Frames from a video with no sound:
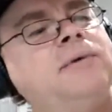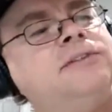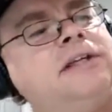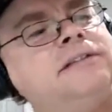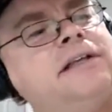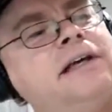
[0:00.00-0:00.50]

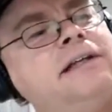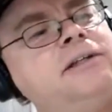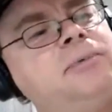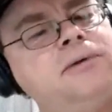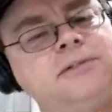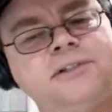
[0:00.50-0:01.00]
which I was kind
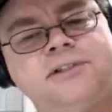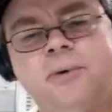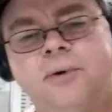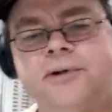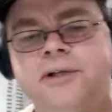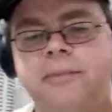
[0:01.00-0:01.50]
of
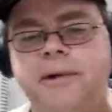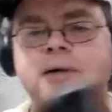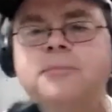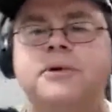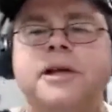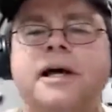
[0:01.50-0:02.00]
disappointed
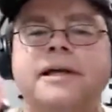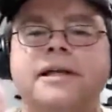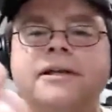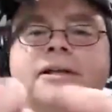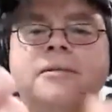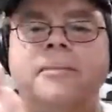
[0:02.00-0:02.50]
about, but I can get
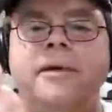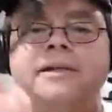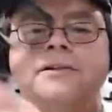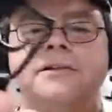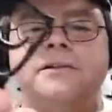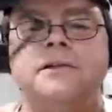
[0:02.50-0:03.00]
another
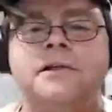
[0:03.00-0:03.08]
magazine.